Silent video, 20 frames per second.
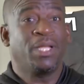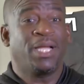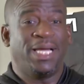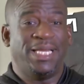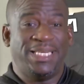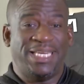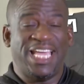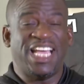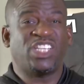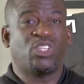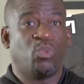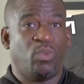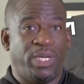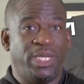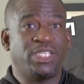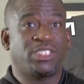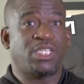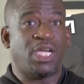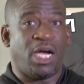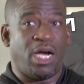'Cause that's when
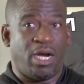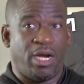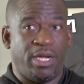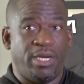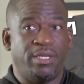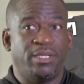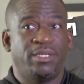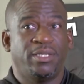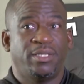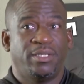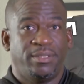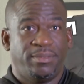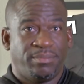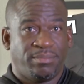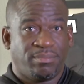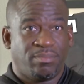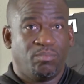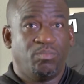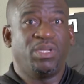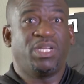he started
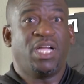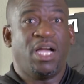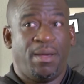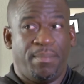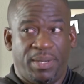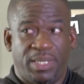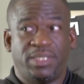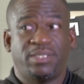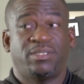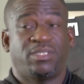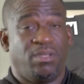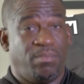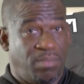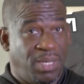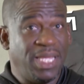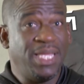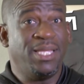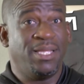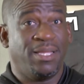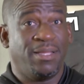becoming
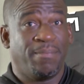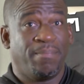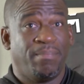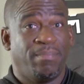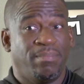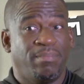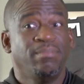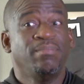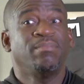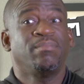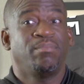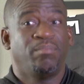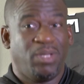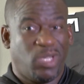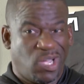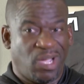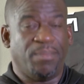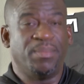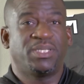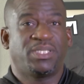
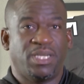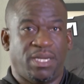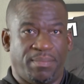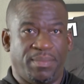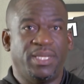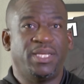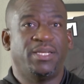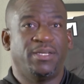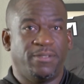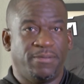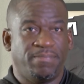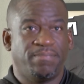Tommy Hill.